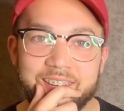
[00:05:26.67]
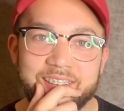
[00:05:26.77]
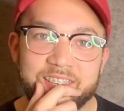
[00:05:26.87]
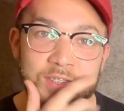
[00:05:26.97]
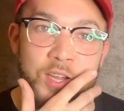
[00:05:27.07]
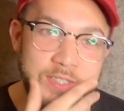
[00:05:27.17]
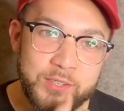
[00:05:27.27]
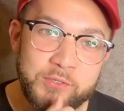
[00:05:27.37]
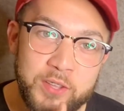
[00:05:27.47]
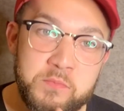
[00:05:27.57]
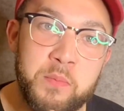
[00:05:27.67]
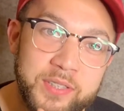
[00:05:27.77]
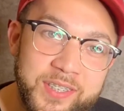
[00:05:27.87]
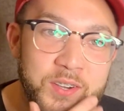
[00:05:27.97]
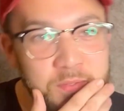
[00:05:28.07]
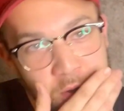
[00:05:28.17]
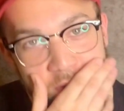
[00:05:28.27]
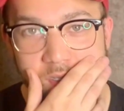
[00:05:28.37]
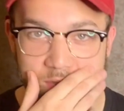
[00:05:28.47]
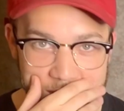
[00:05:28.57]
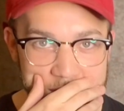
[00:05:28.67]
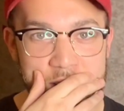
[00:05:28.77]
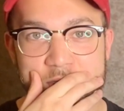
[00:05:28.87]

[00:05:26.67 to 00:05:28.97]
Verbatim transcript: y'all thought y'all was gonna give my political views on this video?